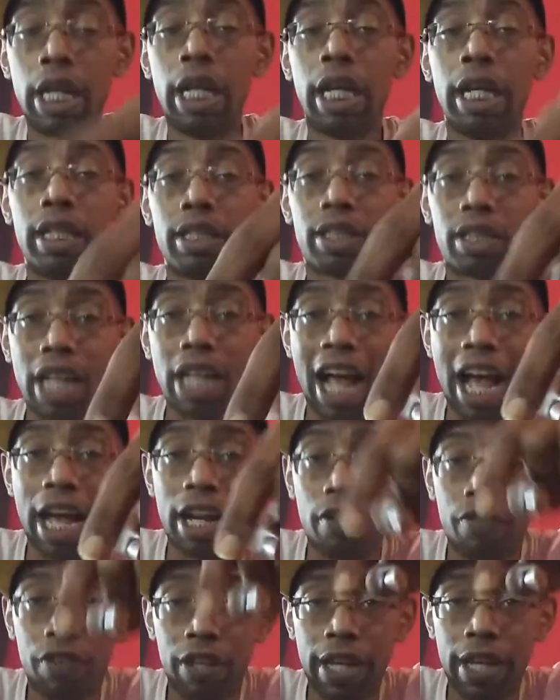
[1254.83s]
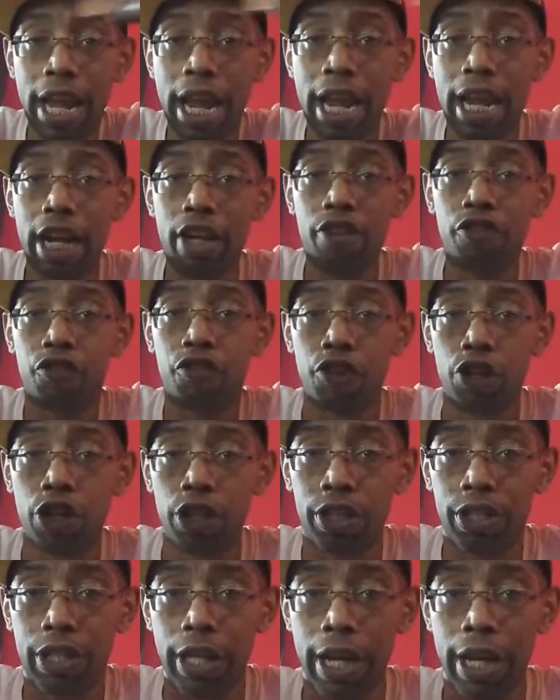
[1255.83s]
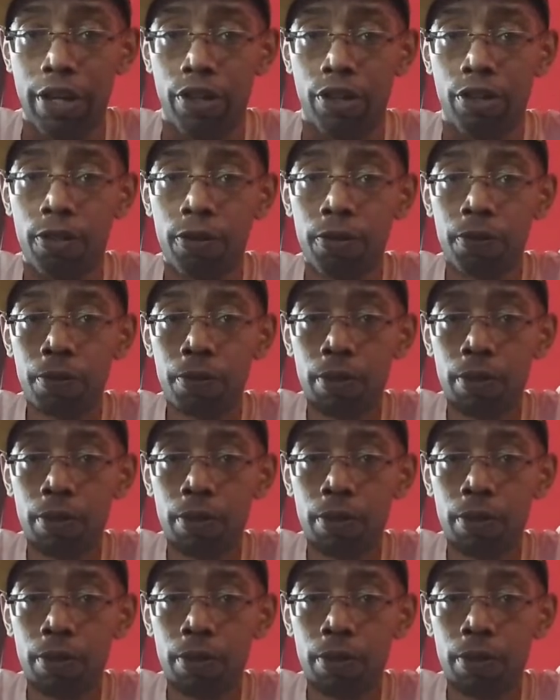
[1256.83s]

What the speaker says: inside of an 8-foot kennel.